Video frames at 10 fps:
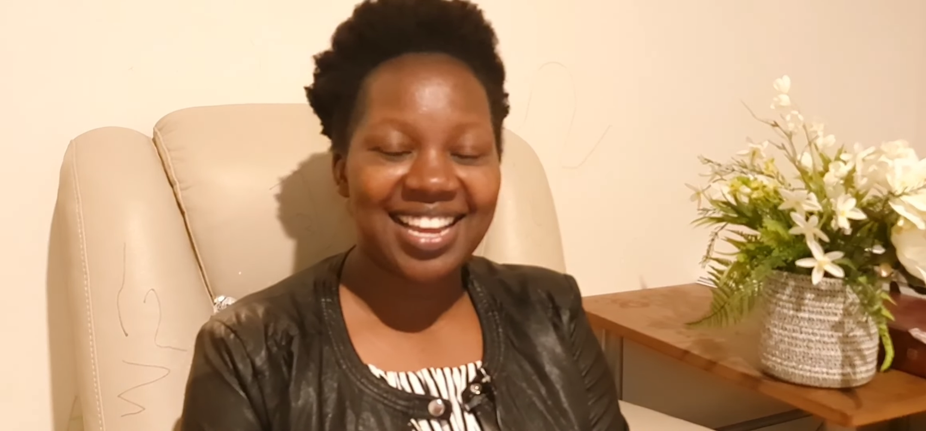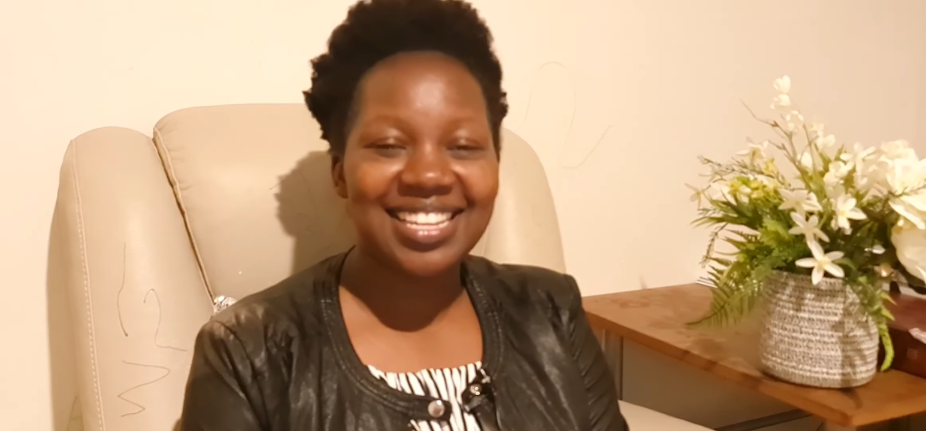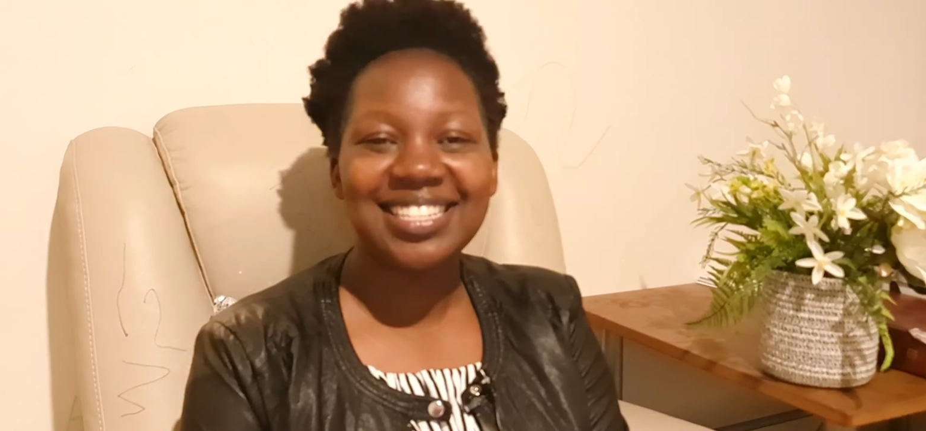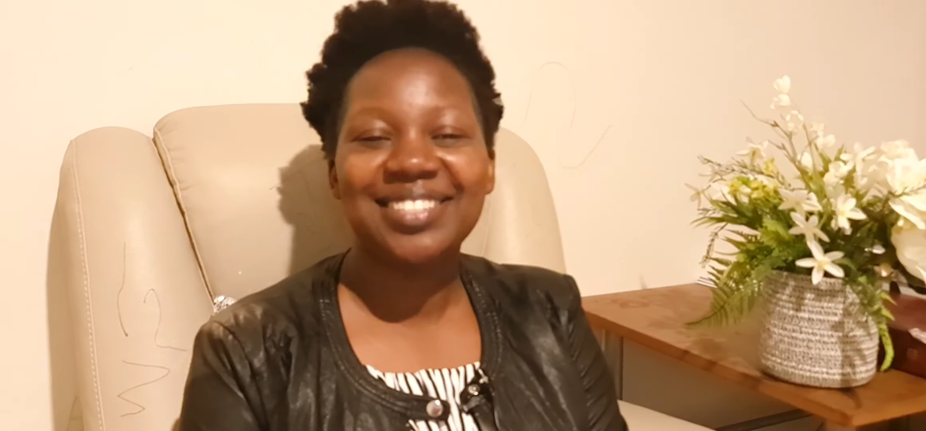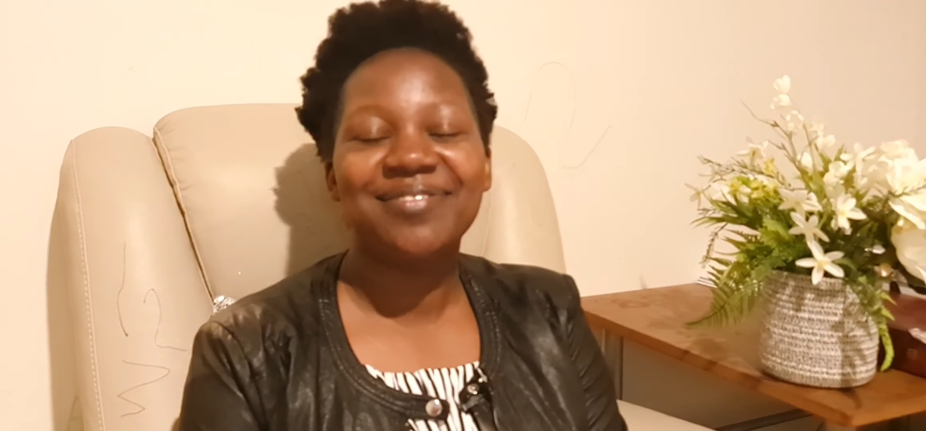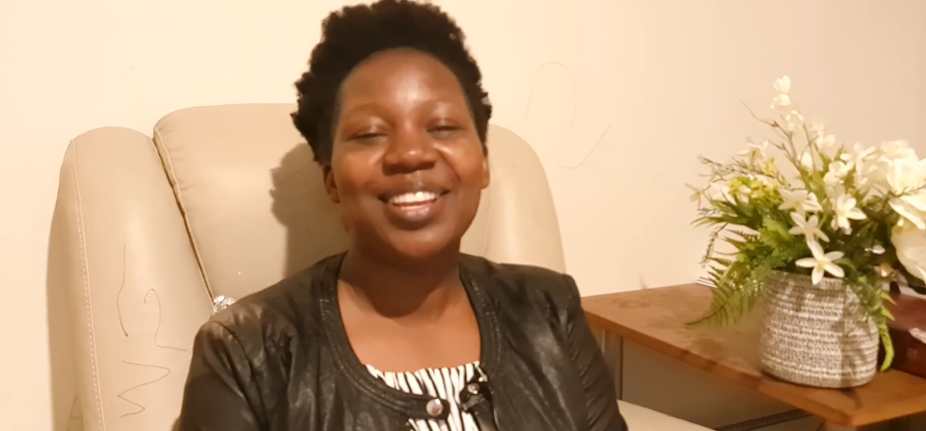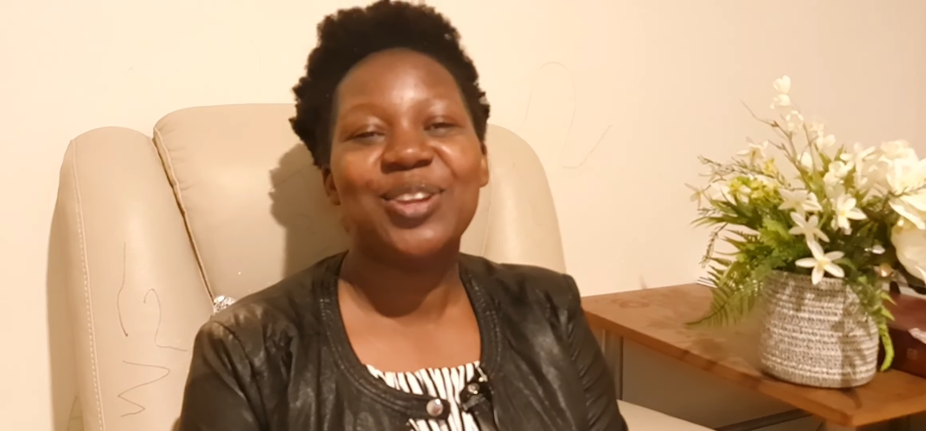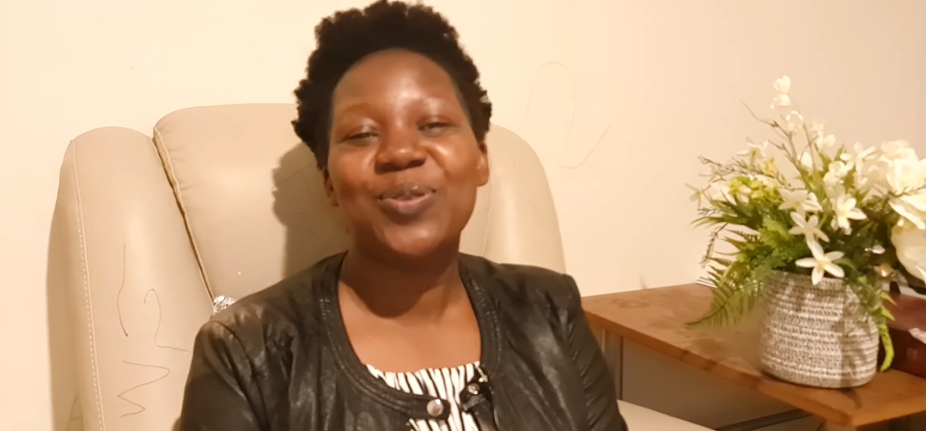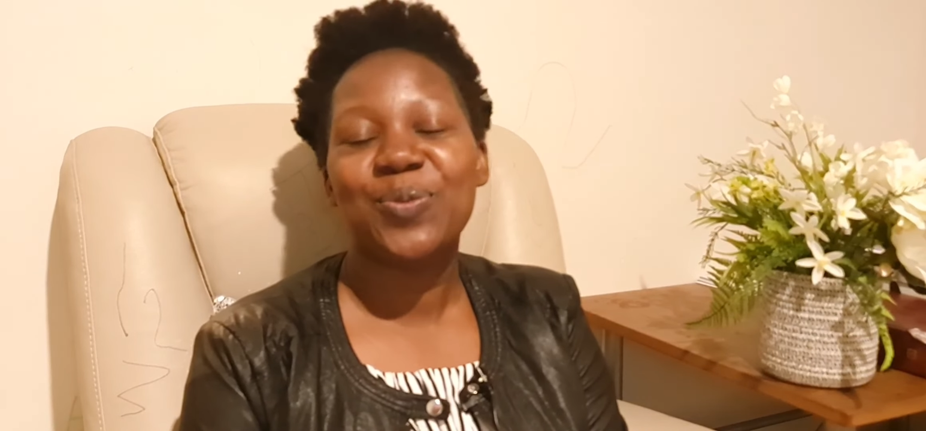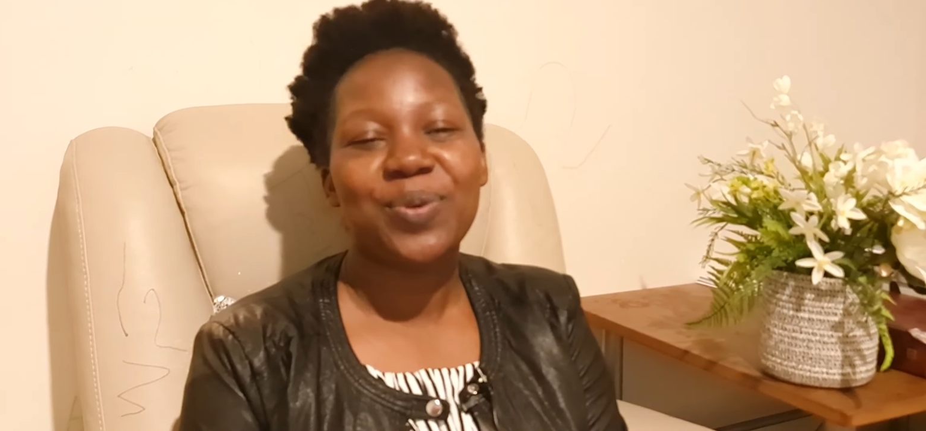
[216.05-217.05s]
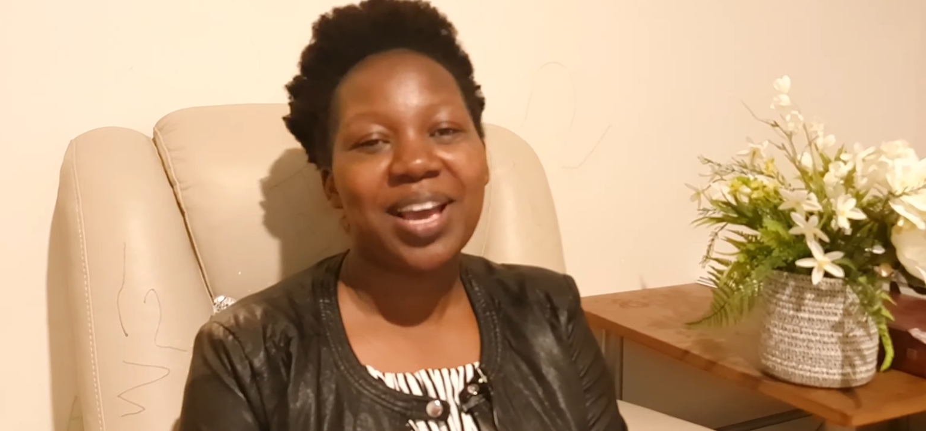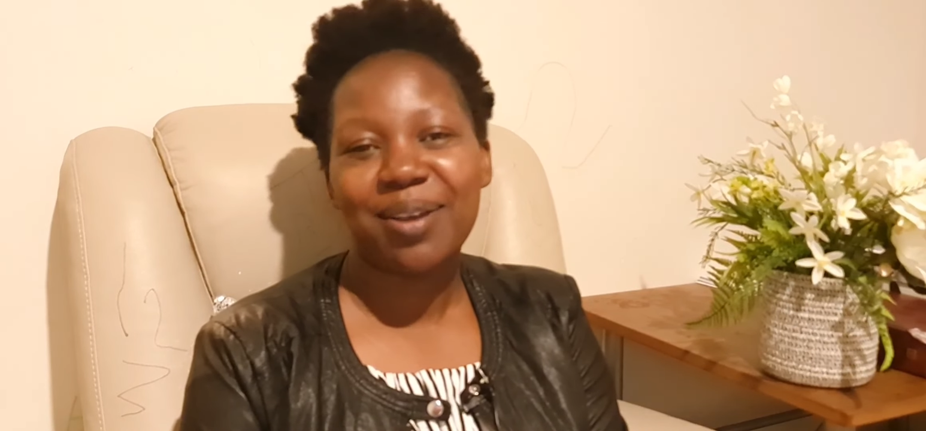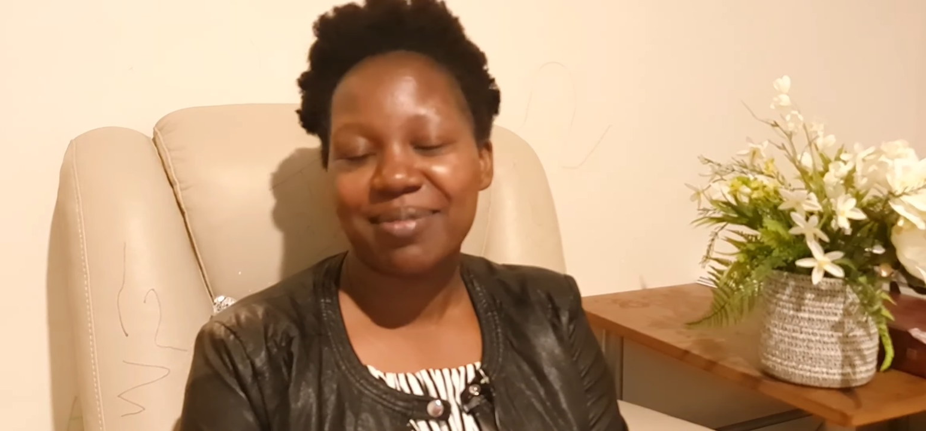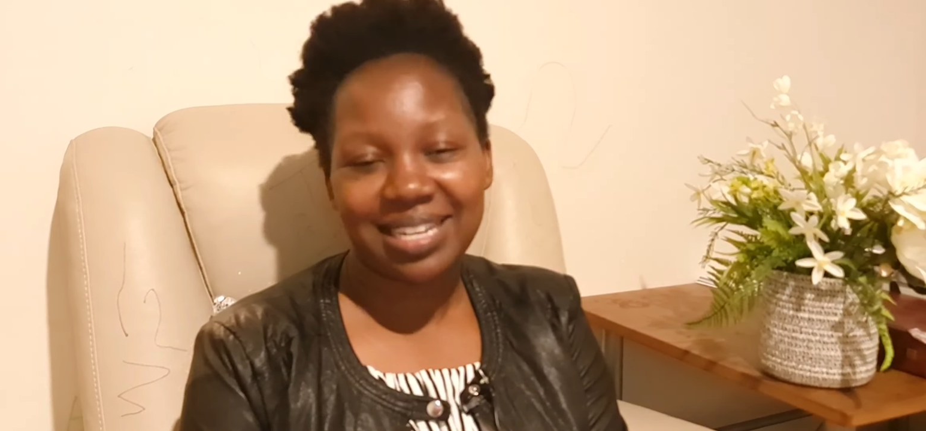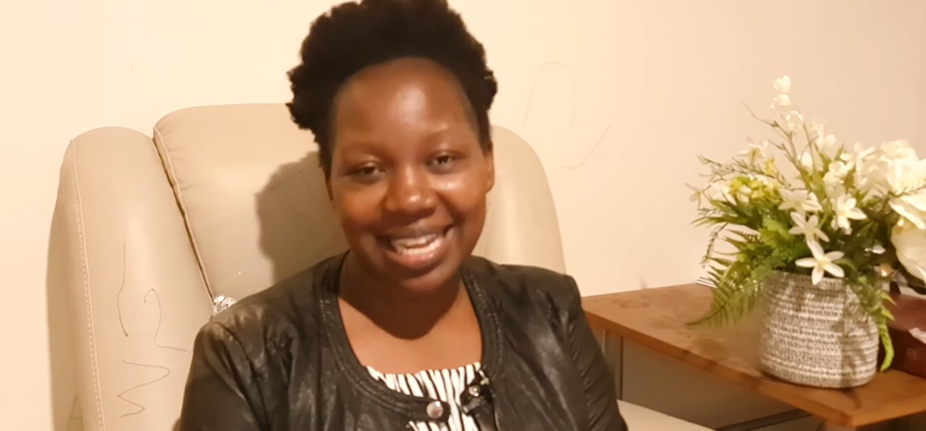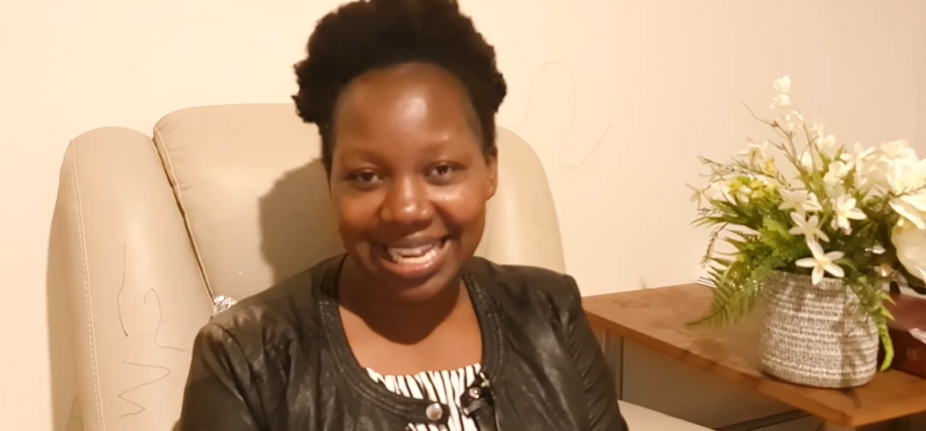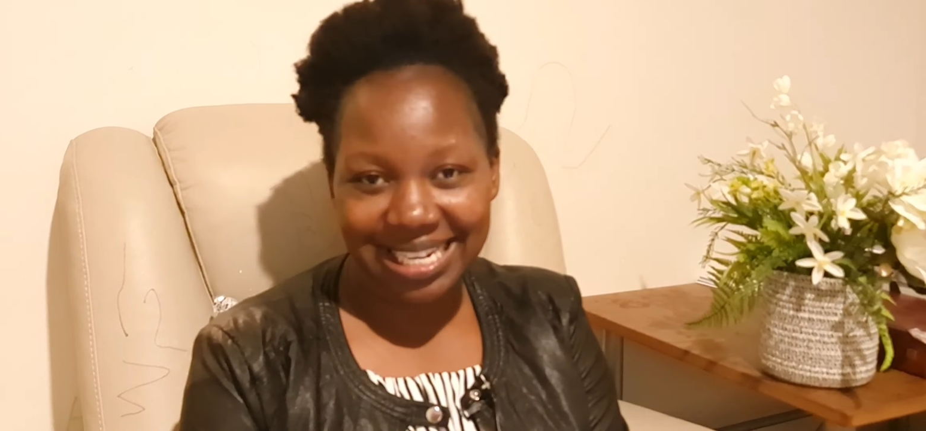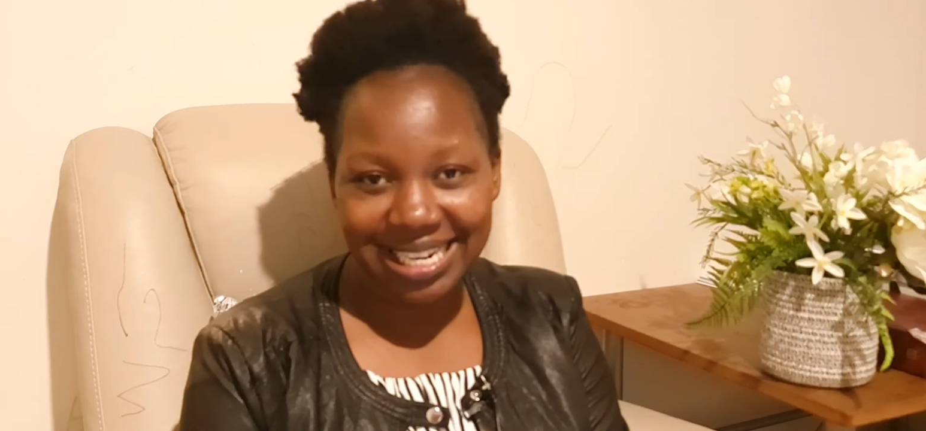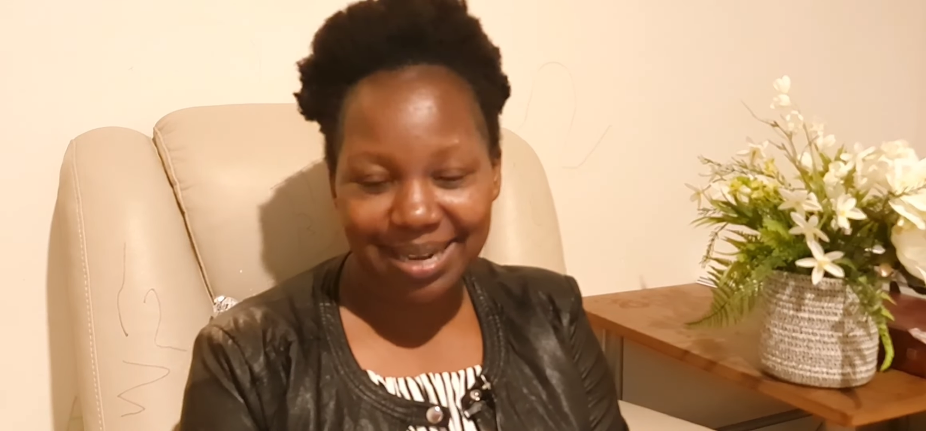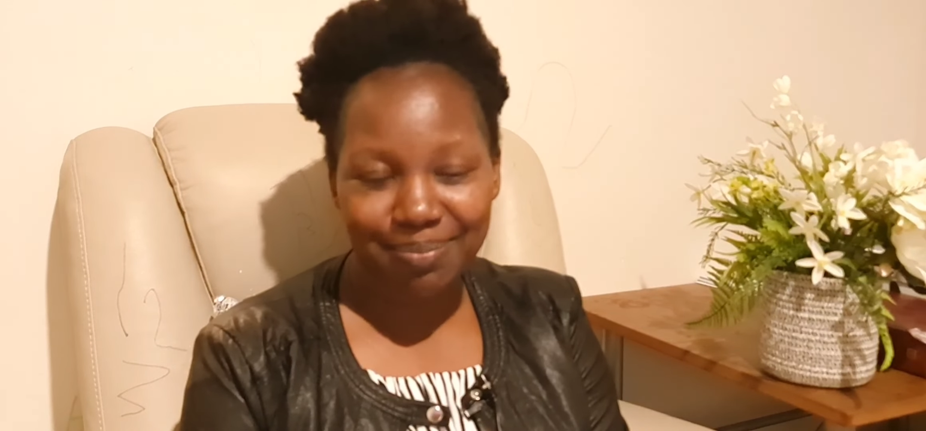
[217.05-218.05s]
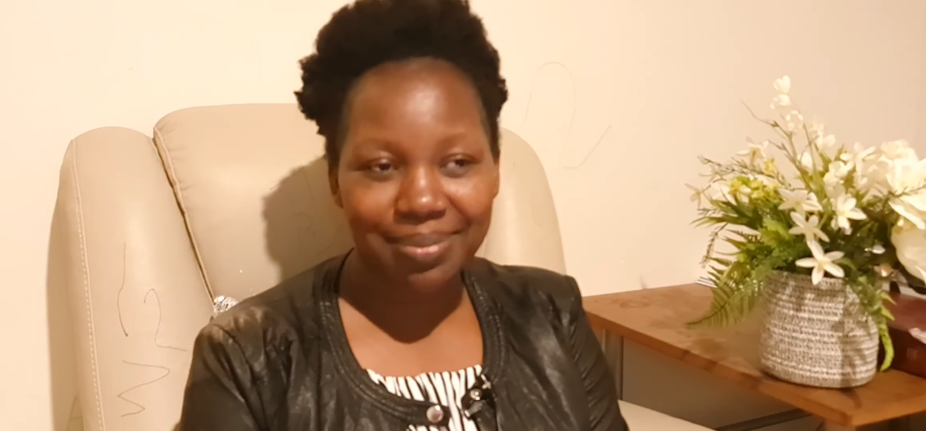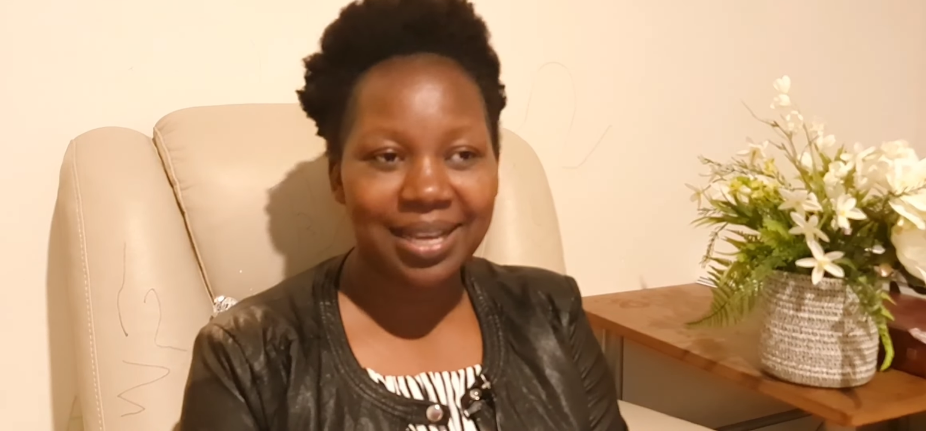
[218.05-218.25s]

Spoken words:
I didn't even know where I will end up.